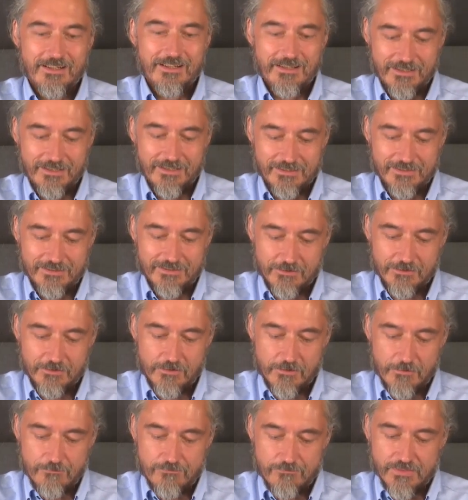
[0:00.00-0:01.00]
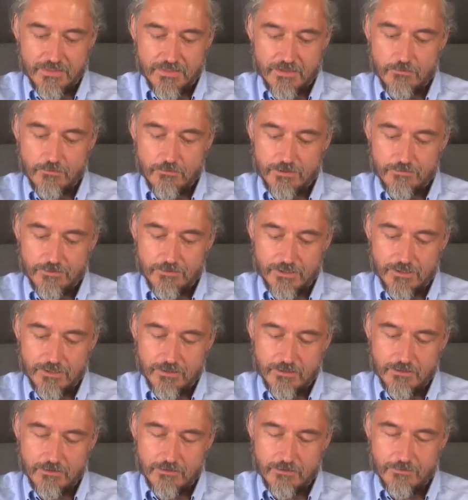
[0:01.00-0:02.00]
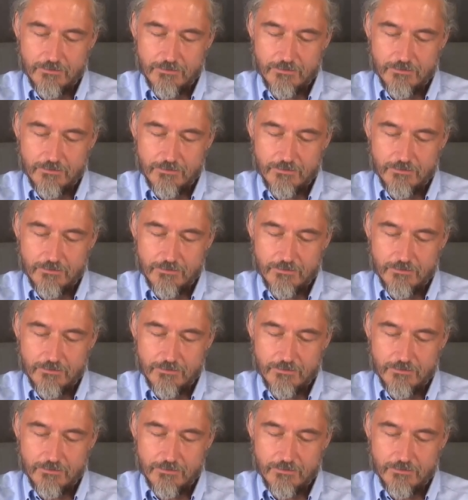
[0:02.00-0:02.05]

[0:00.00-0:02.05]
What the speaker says: And so when we